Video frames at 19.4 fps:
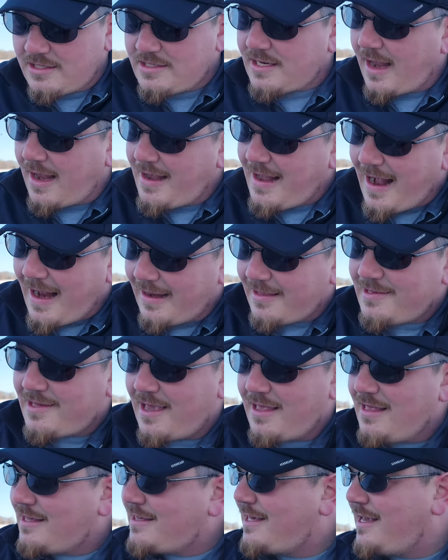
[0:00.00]
And I gotta say,
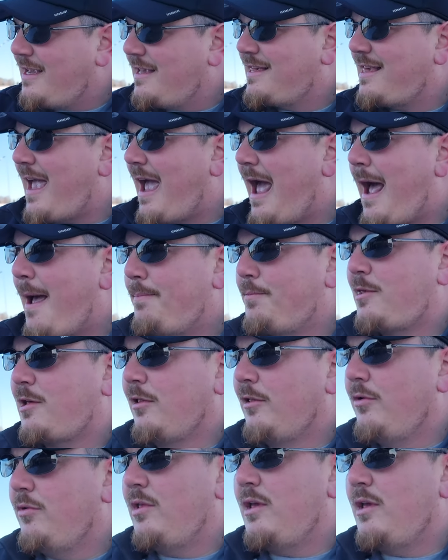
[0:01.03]
this thing is absolutely